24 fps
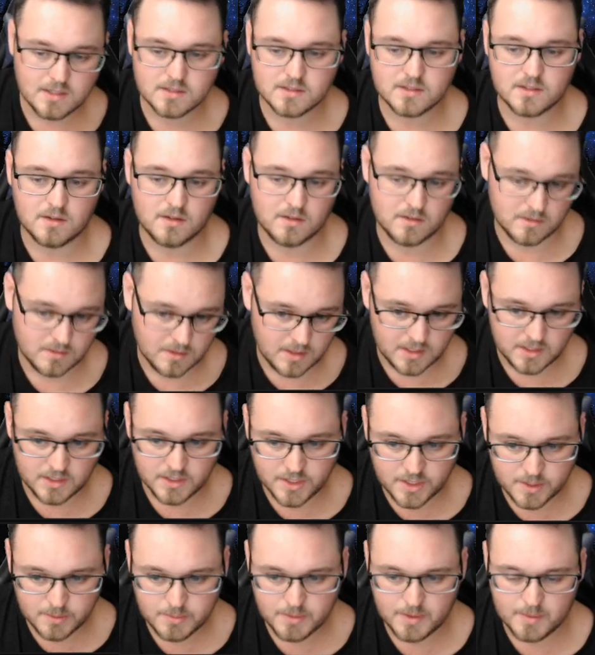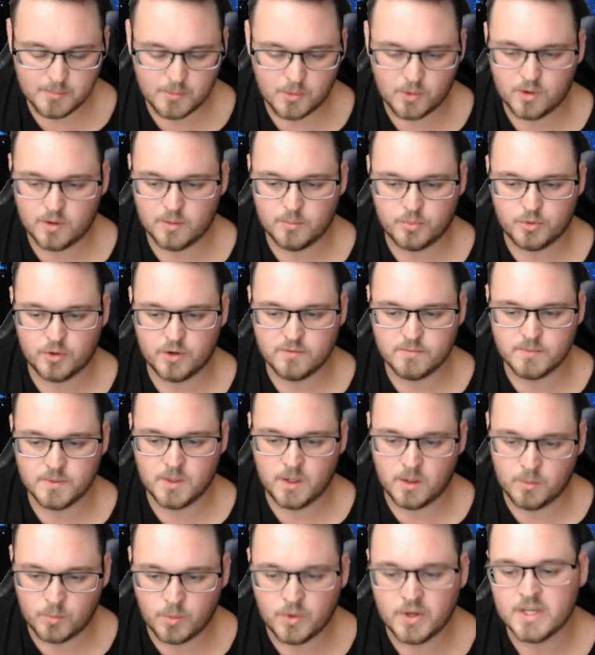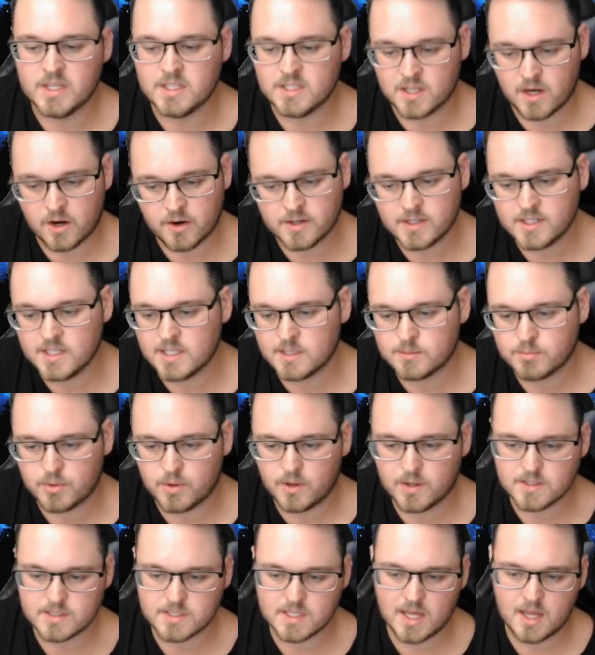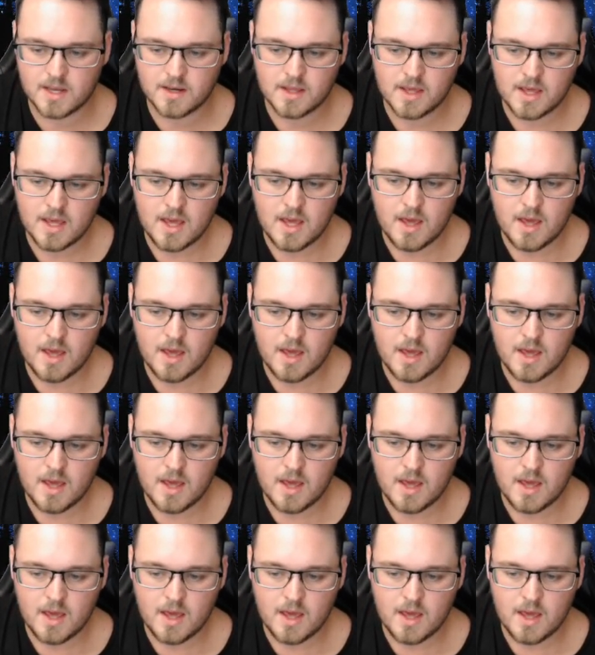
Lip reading: so a little bit more improvement on what he currently is priced at.